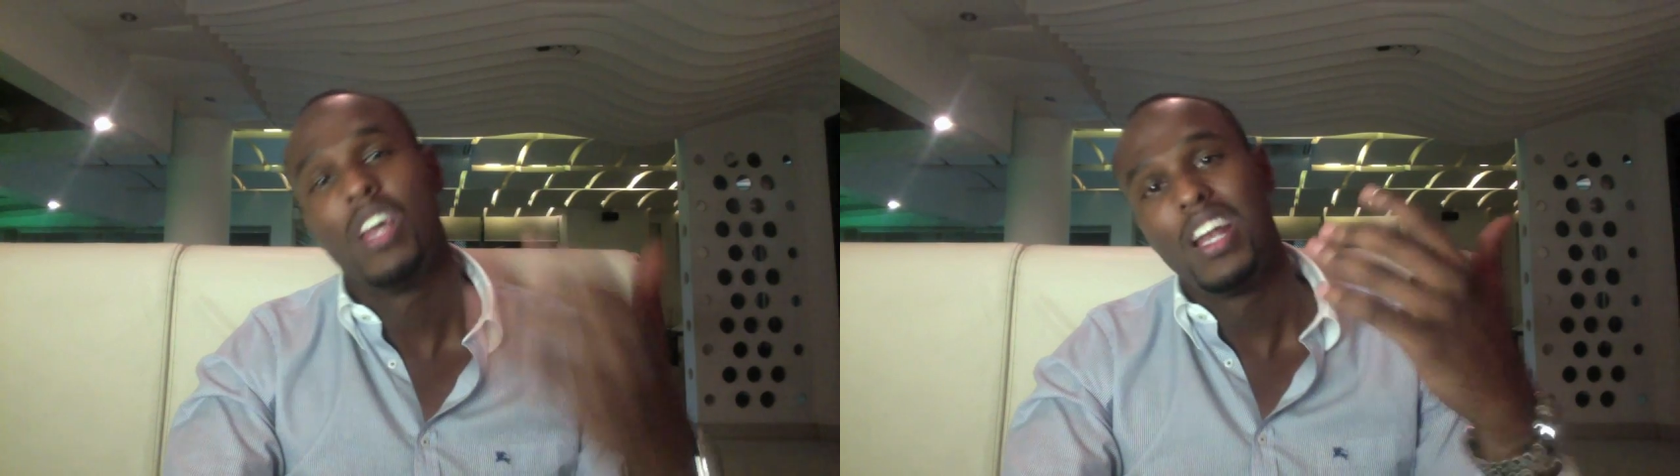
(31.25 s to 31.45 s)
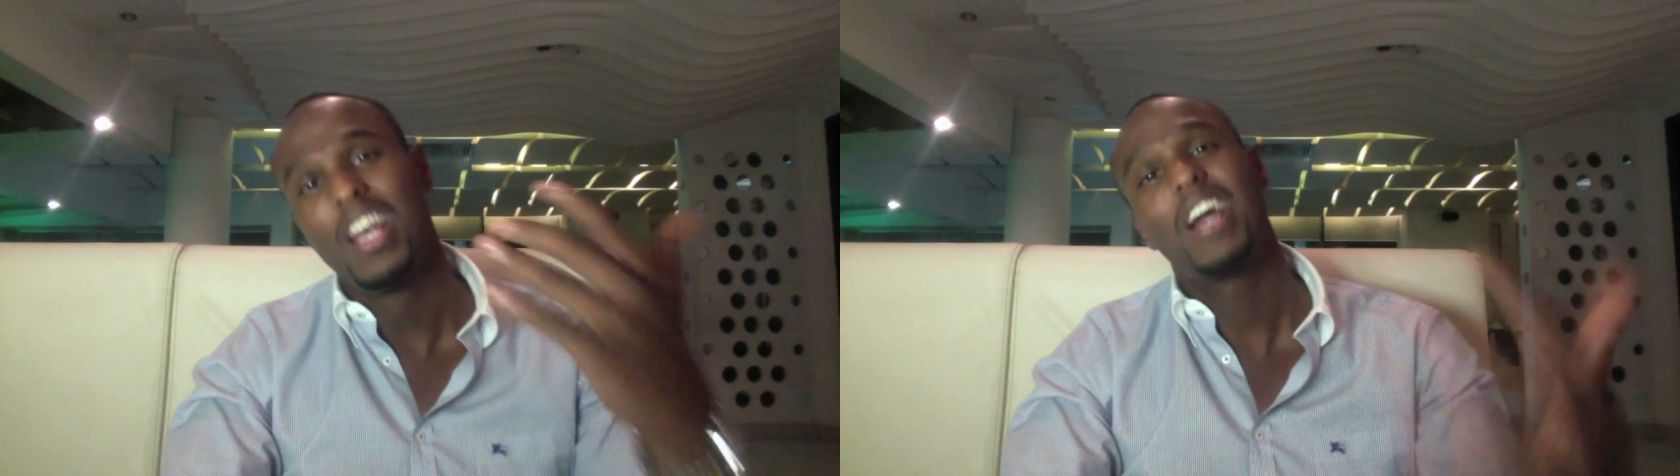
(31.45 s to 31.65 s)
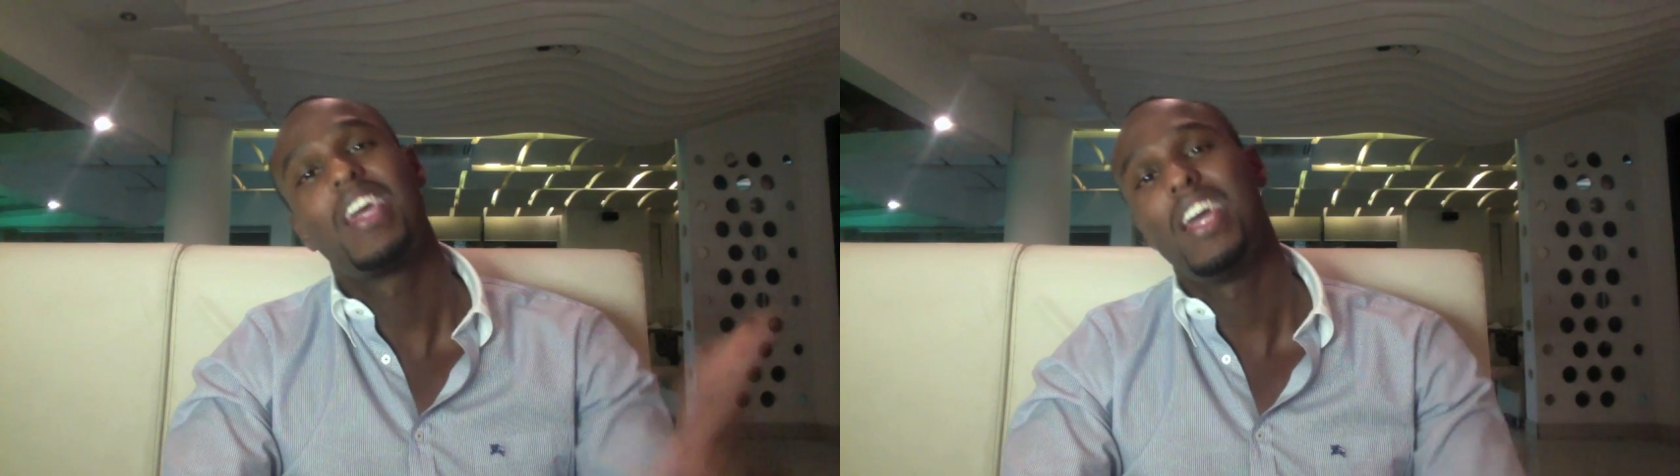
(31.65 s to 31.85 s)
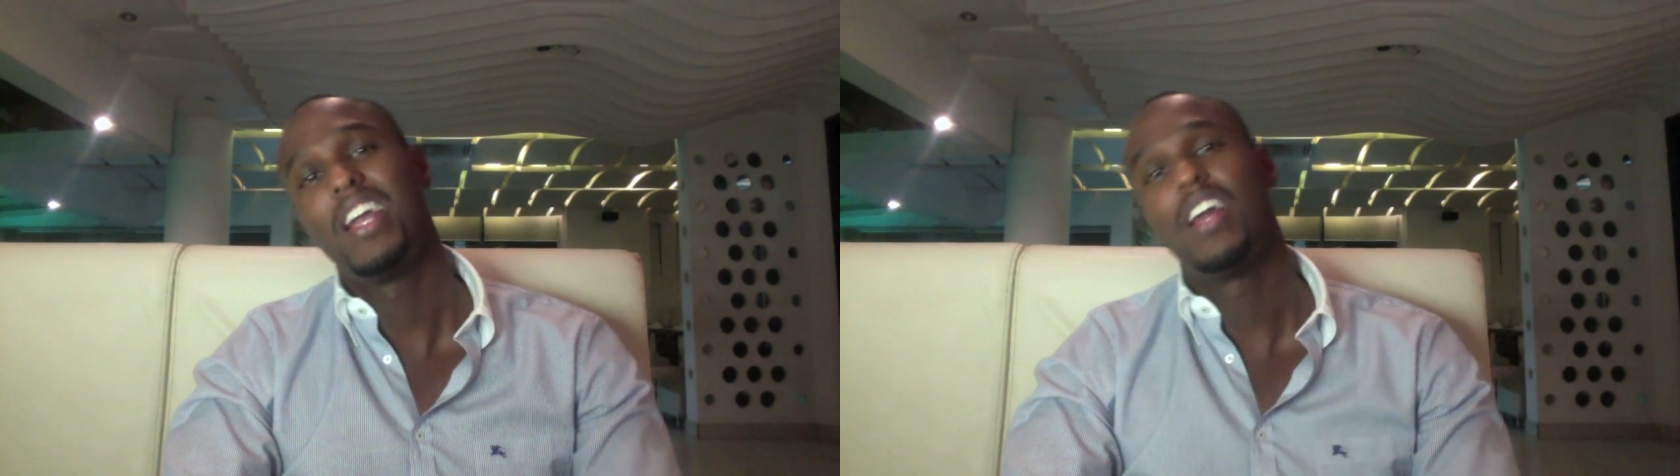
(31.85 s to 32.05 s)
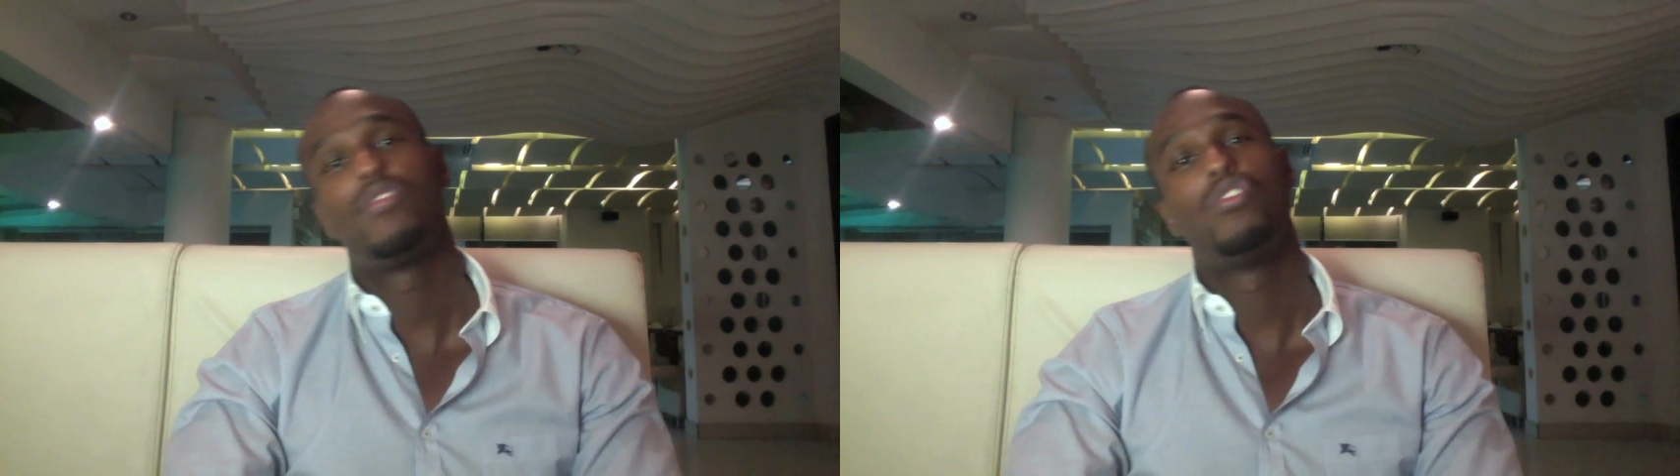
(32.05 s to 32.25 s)
lucky
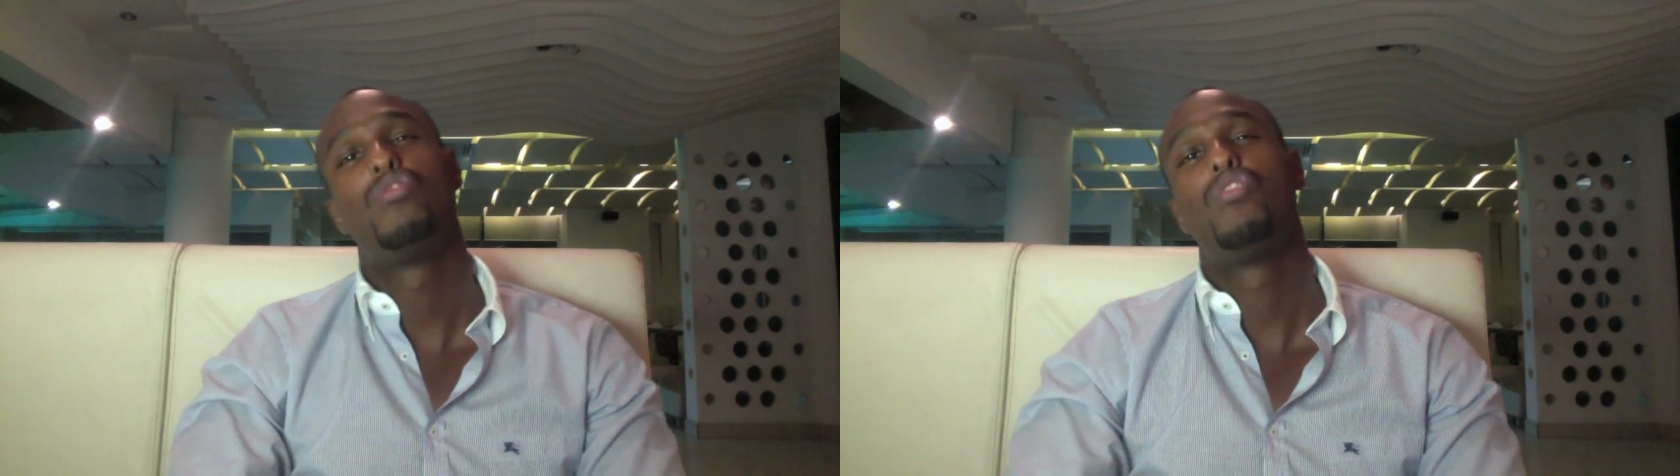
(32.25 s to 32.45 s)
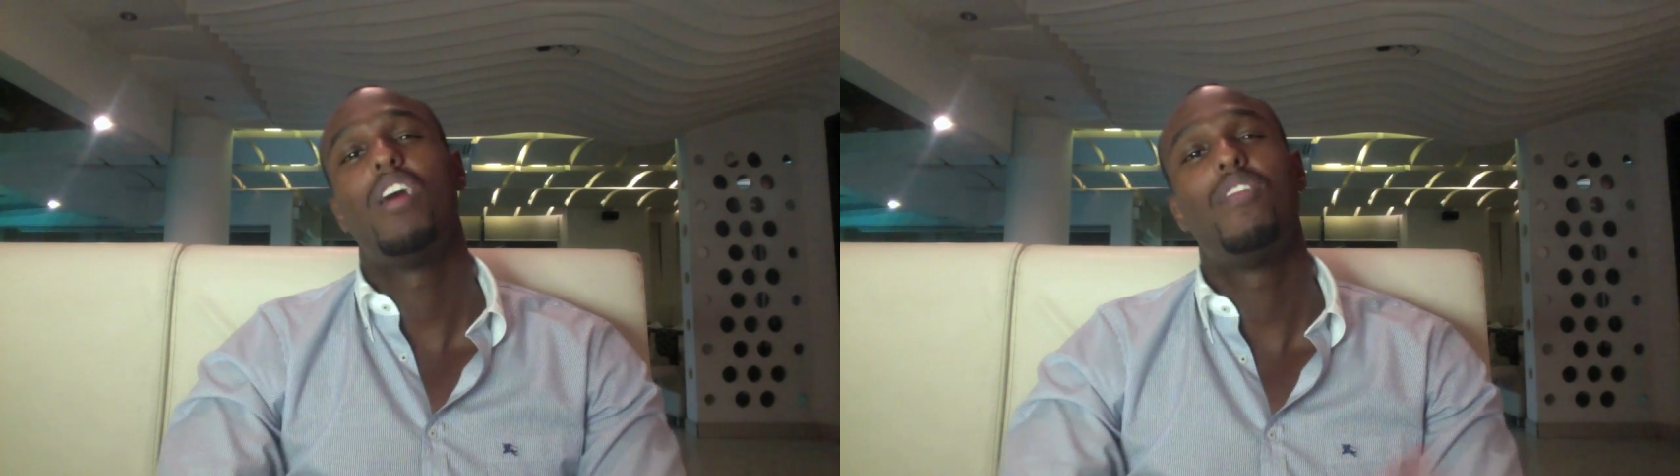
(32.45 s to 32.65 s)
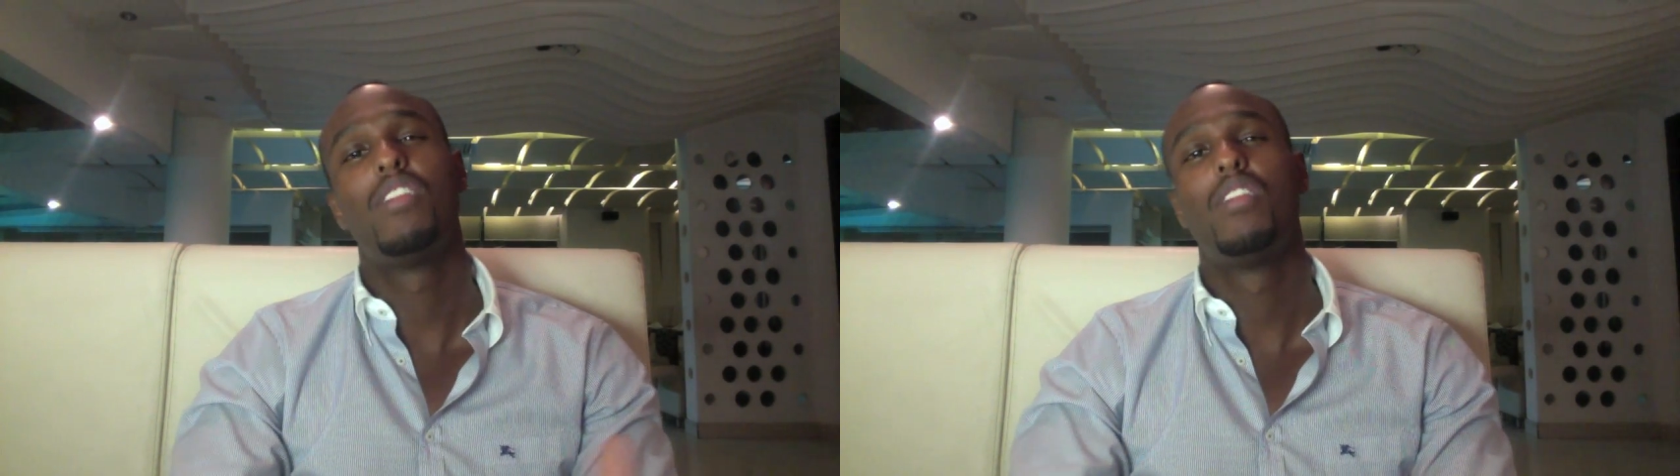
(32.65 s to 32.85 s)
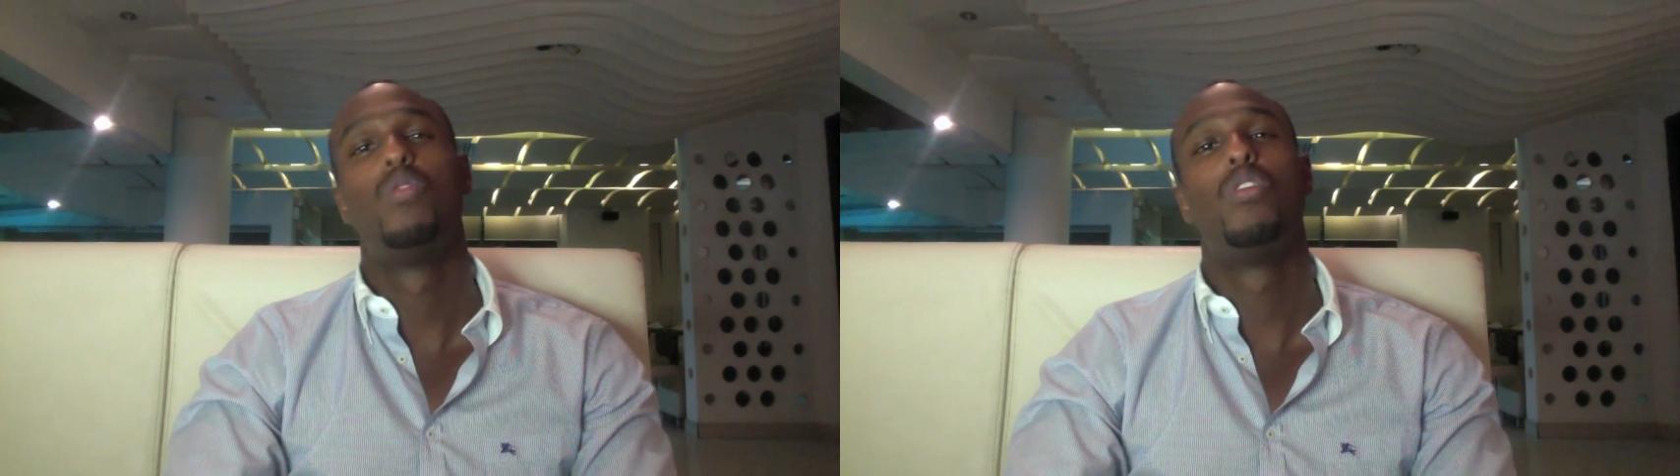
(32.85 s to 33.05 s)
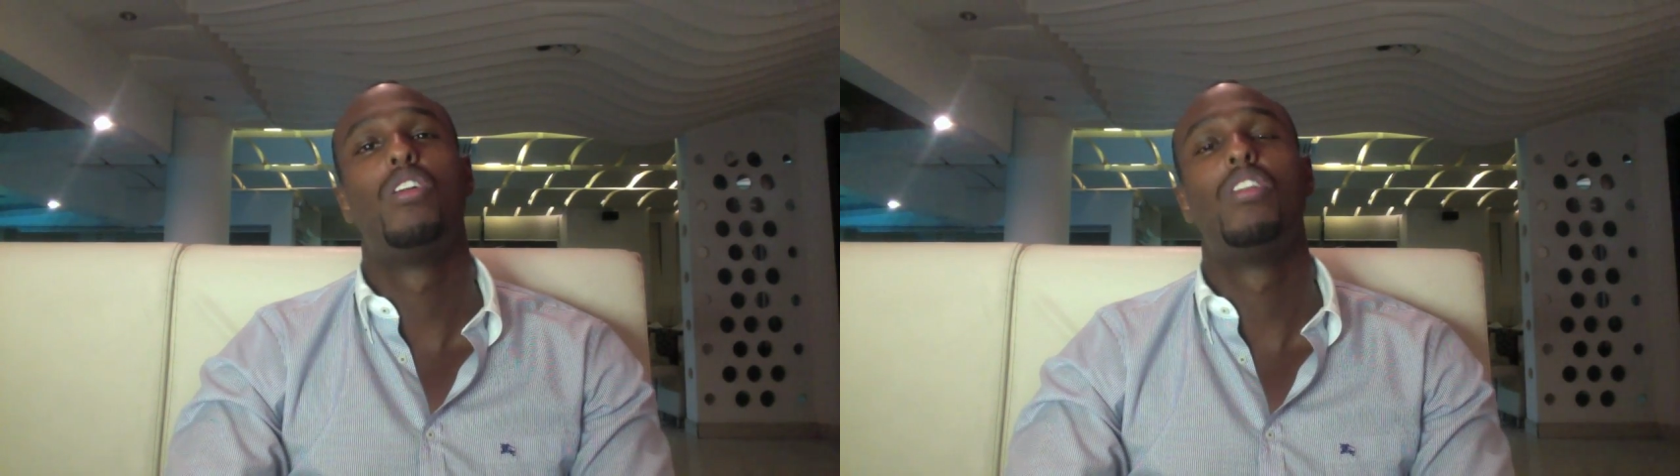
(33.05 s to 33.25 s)
enough to travel the
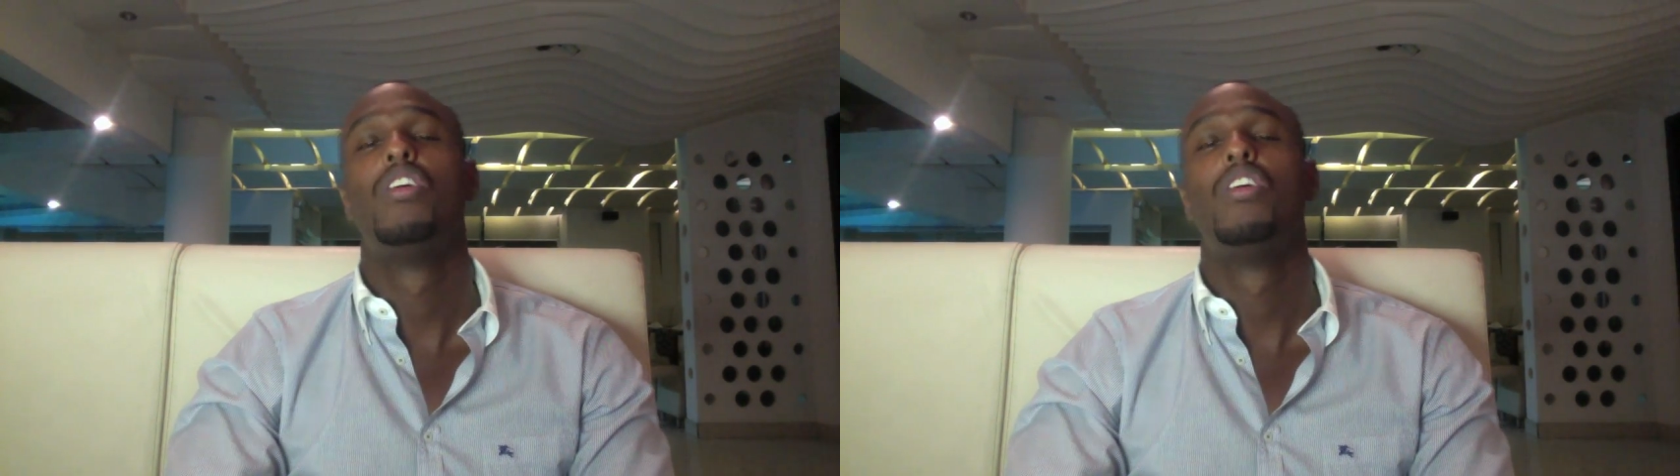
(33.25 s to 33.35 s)
world